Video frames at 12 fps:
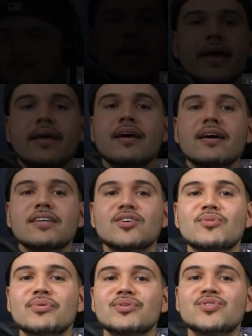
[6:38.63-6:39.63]
Hey, guys,
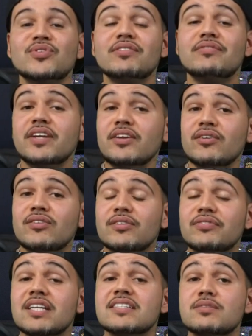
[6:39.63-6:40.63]
hope you enjoyed the video. If
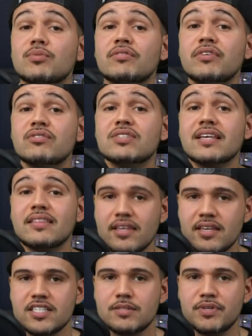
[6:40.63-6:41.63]
you'd like to see more videos like
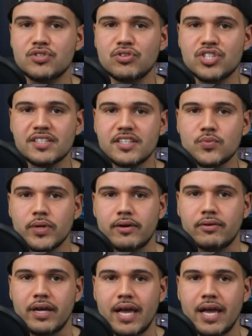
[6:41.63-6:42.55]
these, be sure to check this one out.